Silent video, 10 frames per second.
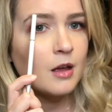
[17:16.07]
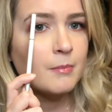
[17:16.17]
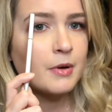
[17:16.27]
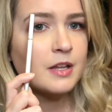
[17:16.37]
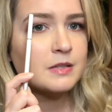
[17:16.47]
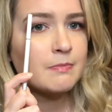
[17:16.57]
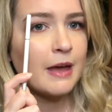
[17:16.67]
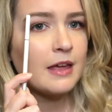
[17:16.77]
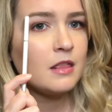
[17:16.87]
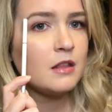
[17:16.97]
but it's
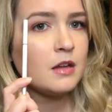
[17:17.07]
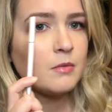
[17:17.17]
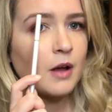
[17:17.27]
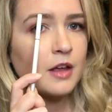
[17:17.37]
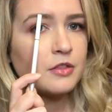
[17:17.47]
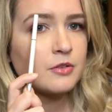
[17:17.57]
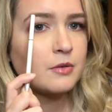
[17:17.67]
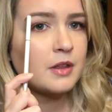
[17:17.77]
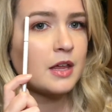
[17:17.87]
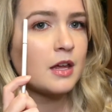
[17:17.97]
mainly right through
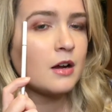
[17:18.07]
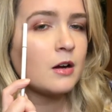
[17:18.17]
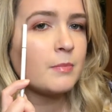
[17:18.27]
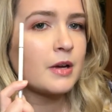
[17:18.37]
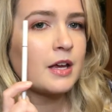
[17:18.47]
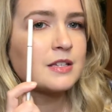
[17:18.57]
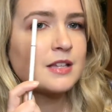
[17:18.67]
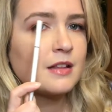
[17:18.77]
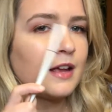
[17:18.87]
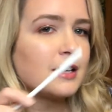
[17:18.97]
here because
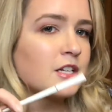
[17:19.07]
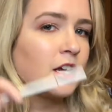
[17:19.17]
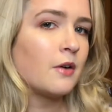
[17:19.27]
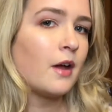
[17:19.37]
they like to go